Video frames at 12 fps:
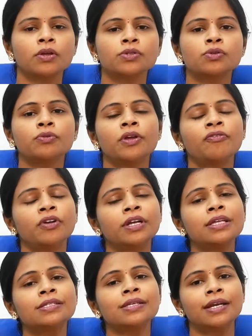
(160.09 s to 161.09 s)
So if
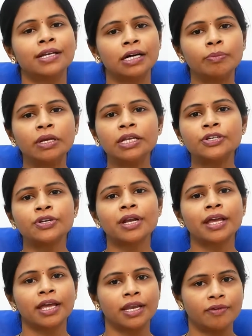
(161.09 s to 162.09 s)
it is a dermal lesion
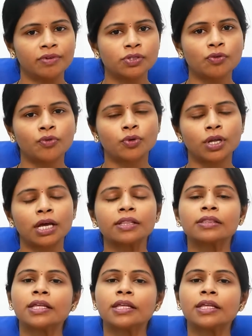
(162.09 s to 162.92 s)
like a nevus of Ota,